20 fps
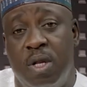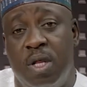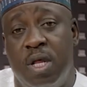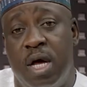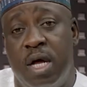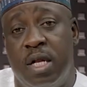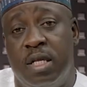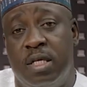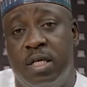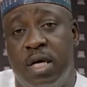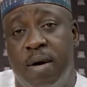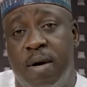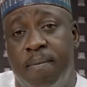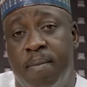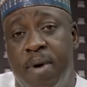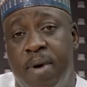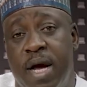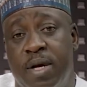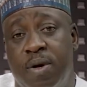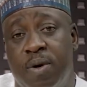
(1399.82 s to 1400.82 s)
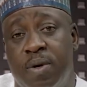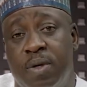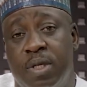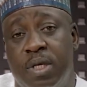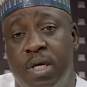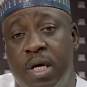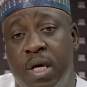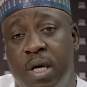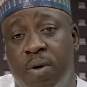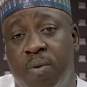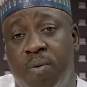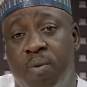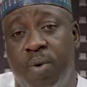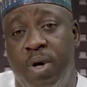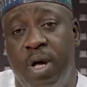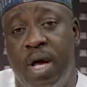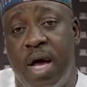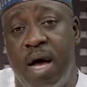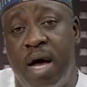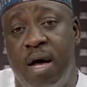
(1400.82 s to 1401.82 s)
That I don't think
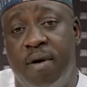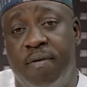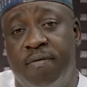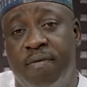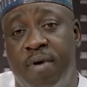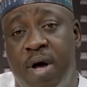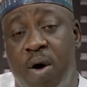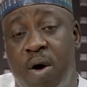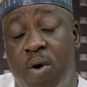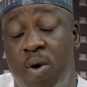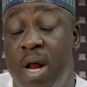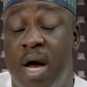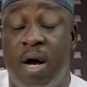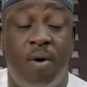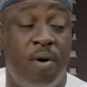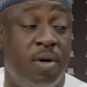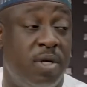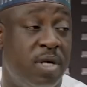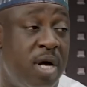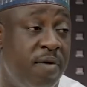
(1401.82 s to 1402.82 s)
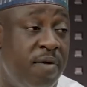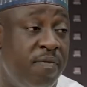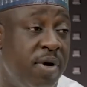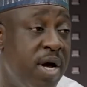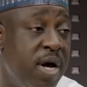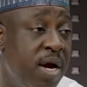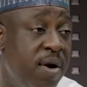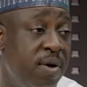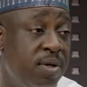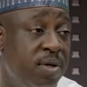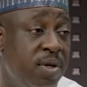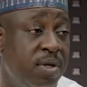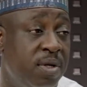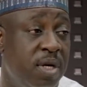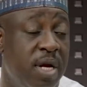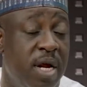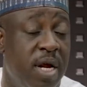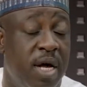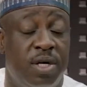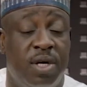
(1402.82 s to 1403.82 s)
we have, all across Africa, not just
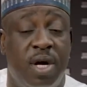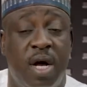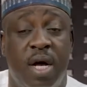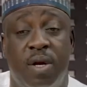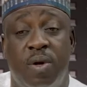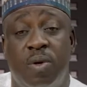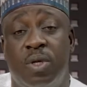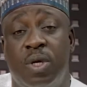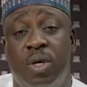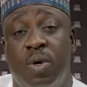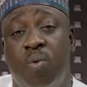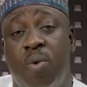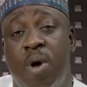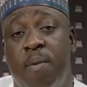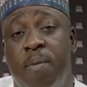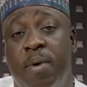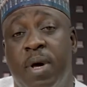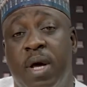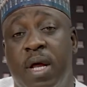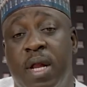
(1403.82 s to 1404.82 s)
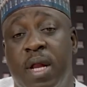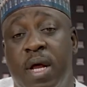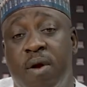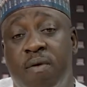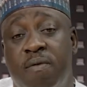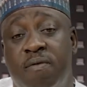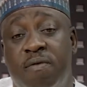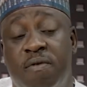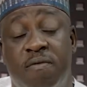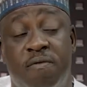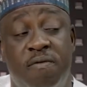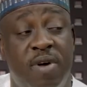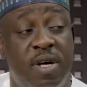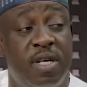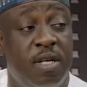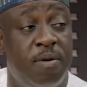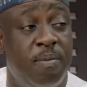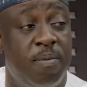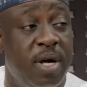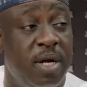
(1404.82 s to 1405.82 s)
in Nigeria, I don't think we are making enough
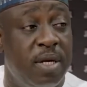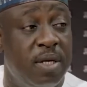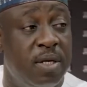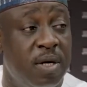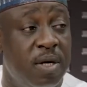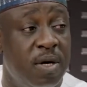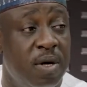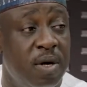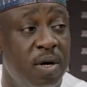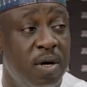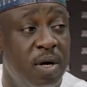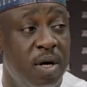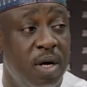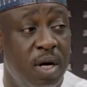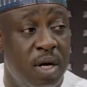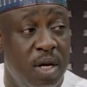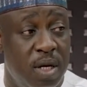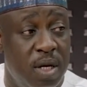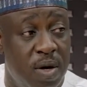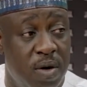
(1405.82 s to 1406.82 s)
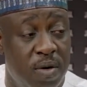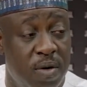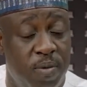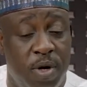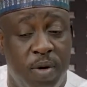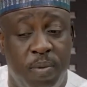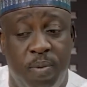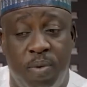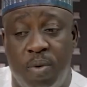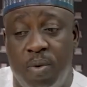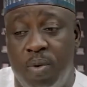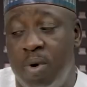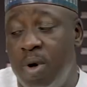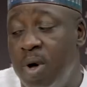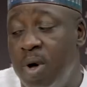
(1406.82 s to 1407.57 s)
investment in young people.